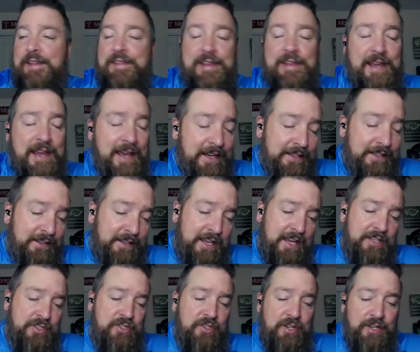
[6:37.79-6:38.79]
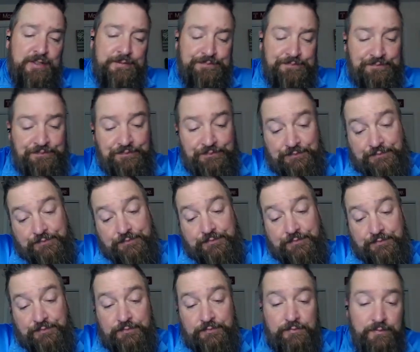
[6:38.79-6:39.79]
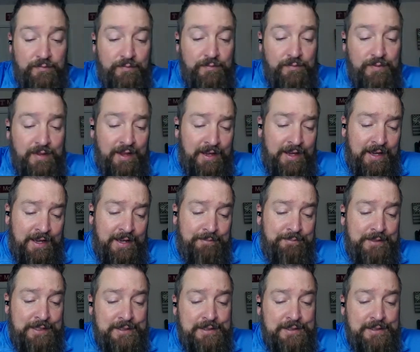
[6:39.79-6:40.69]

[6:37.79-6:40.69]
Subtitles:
they had it last year. I